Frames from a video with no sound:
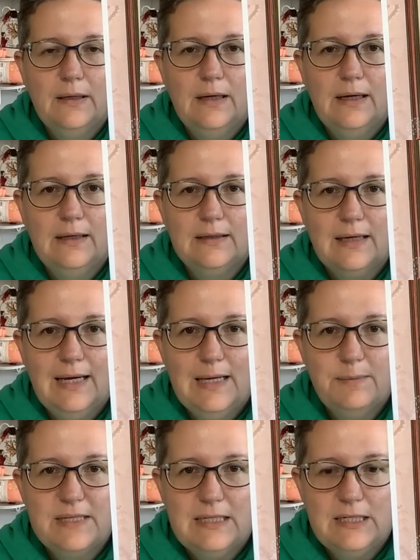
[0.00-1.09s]
And I am
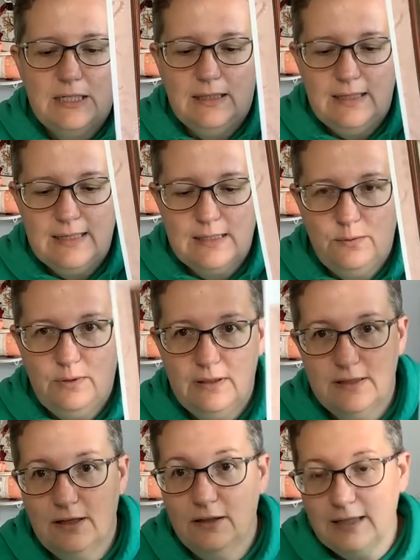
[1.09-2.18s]
stitching this with the
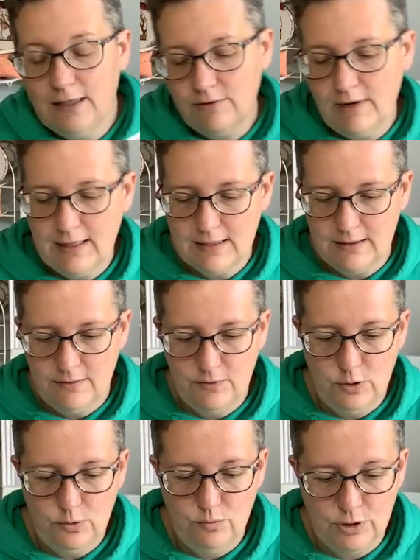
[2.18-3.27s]
sulky threads, if
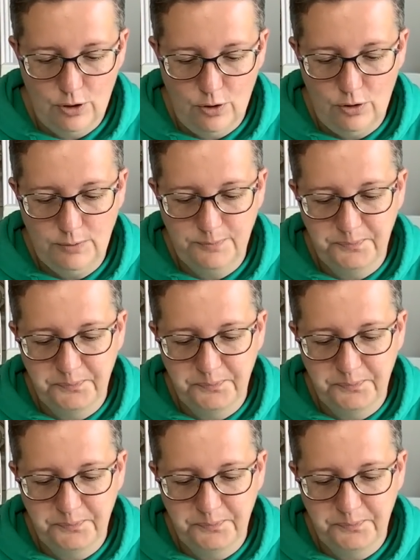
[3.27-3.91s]
you recall.